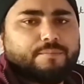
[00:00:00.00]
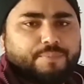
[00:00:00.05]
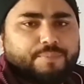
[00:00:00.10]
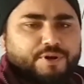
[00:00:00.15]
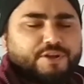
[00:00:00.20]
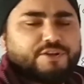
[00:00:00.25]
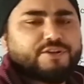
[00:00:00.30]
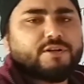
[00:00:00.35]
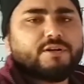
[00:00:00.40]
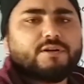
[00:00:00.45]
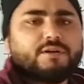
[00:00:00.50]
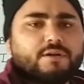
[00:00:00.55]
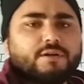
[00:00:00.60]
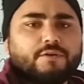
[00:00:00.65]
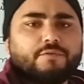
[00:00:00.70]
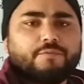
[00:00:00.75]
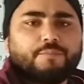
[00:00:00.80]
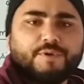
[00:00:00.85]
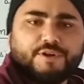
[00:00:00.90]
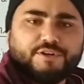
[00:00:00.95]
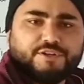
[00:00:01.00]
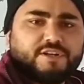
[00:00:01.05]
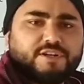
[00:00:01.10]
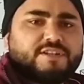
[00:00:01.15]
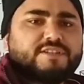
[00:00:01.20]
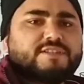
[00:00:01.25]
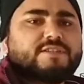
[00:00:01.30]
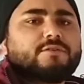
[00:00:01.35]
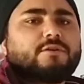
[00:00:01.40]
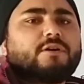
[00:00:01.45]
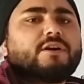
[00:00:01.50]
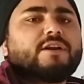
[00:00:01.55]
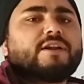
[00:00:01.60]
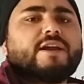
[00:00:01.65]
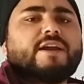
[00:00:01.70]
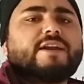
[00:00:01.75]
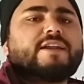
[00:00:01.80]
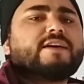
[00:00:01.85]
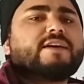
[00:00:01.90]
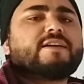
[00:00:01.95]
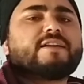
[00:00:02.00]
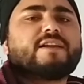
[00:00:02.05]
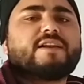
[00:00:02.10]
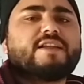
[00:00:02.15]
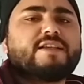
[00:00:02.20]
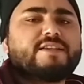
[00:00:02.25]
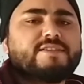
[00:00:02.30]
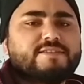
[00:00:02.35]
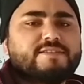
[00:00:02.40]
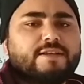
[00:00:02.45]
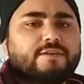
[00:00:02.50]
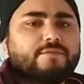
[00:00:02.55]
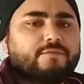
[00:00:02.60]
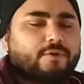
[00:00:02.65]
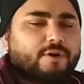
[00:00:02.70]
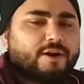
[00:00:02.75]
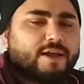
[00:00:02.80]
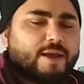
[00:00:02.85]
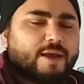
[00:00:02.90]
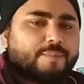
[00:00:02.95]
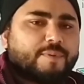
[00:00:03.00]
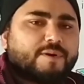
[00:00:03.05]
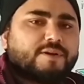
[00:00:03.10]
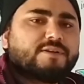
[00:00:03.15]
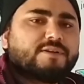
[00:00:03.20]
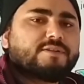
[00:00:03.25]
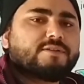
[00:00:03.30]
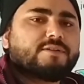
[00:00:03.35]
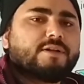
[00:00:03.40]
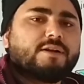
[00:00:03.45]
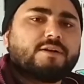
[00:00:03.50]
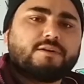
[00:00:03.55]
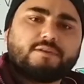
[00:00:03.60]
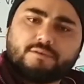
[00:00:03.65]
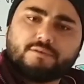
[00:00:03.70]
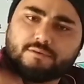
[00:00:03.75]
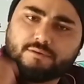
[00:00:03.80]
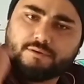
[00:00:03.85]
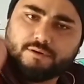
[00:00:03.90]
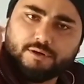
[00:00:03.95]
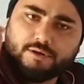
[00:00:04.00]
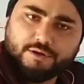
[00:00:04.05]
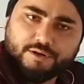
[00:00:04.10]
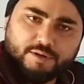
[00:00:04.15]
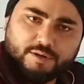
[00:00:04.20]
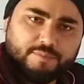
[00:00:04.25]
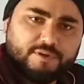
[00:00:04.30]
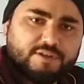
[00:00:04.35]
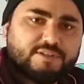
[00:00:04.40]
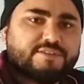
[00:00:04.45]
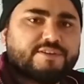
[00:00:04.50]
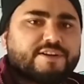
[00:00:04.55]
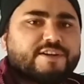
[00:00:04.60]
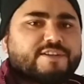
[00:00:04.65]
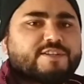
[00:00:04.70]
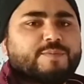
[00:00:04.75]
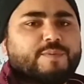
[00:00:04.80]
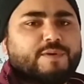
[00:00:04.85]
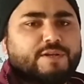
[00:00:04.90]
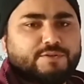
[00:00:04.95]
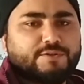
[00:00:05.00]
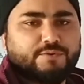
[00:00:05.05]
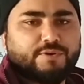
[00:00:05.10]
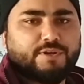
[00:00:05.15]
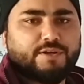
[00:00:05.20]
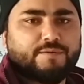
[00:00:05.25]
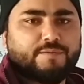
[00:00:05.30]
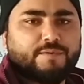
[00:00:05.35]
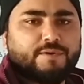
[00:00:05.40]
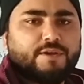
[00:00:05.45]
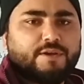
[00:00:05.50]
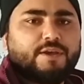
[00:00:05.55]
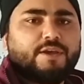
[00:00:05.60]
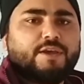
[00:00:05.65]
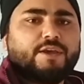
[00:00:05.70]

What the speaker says: Pressure, if pressure is not getting released, then what happens? Then troubles takes place, okay.